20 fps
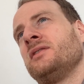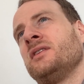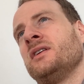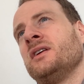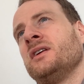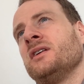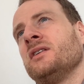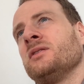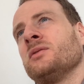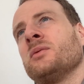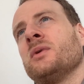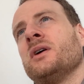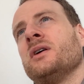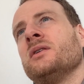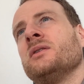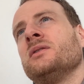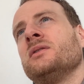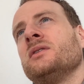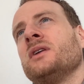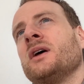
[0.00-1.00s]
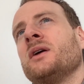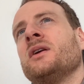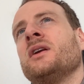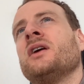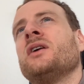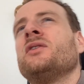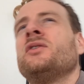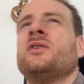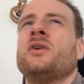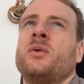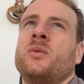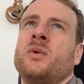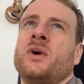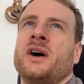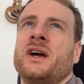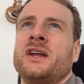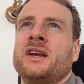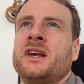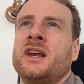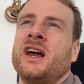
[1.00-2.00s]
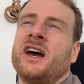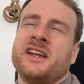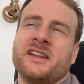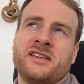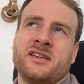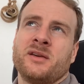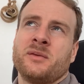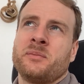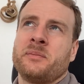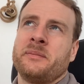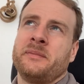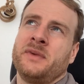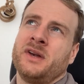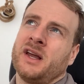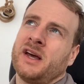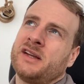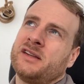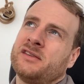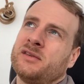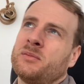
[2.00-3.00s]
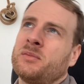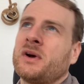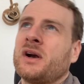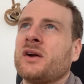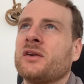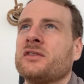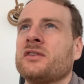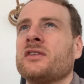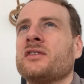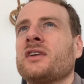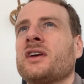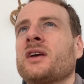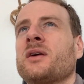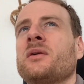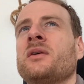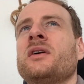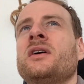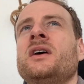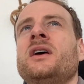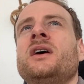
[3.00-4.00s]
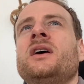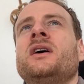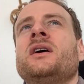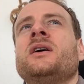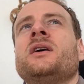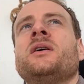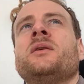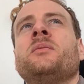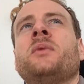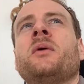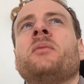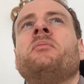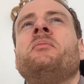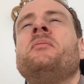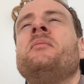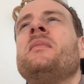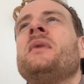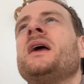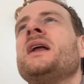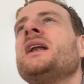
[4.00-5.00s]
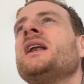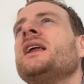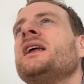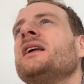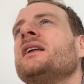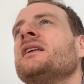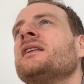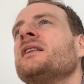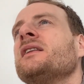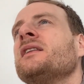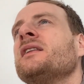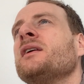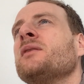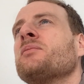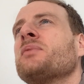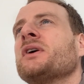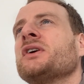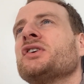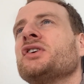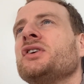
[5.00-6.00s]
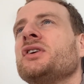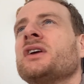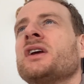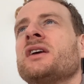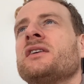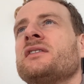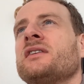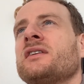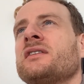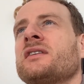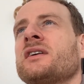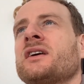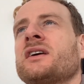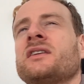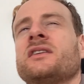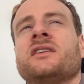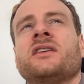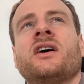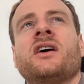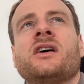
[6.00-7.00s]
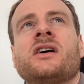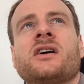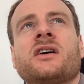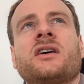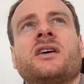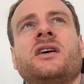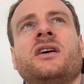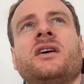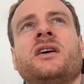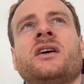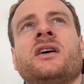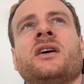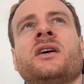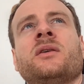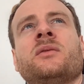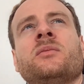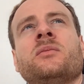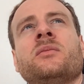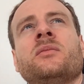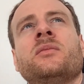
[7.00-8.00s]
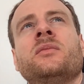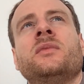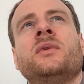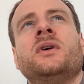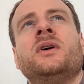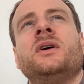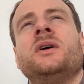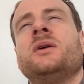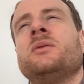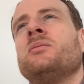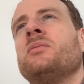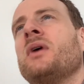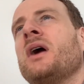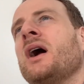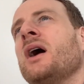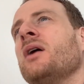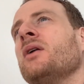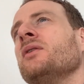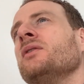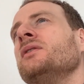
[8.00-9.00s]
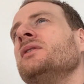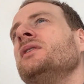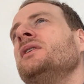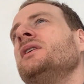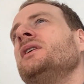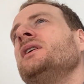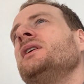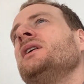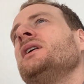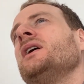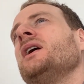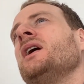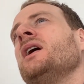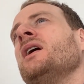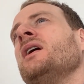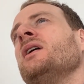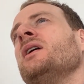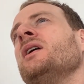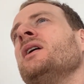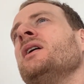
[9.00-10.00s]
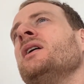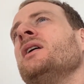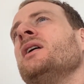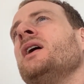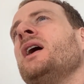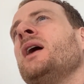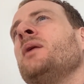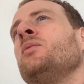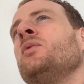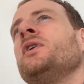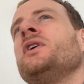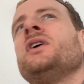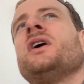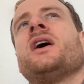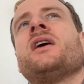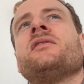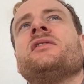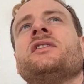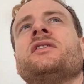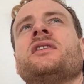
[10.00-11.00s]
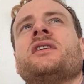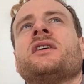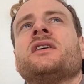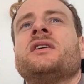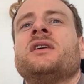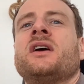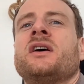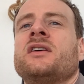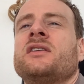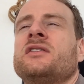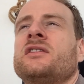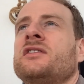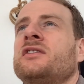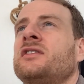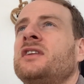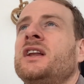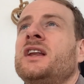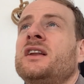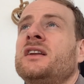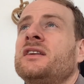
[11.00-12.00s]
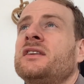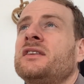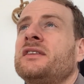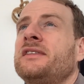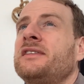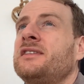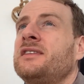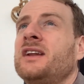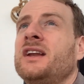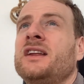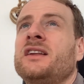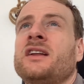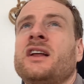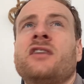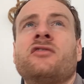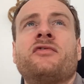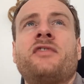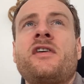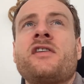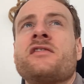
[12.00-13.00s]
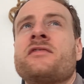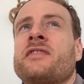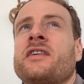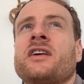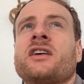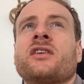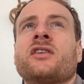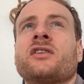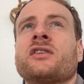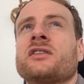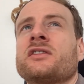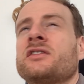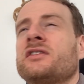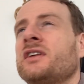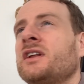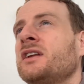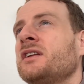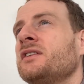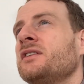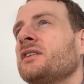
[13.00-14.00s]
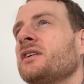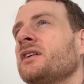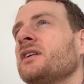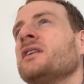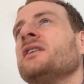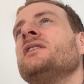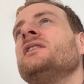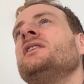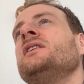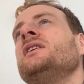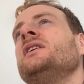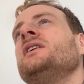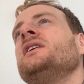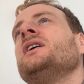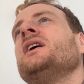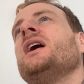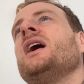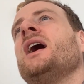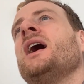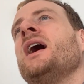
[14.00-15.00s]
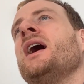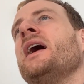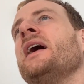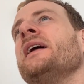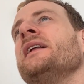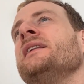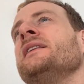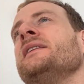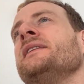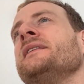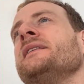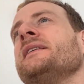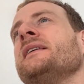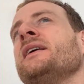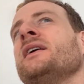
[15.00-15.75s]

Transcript: in it as well. Like not white, lighter brown. So it's like but mainly the impression you get is that's like a dark brown. And what you have is like, yeah, it's a cylinder, a very, very long cylinder, and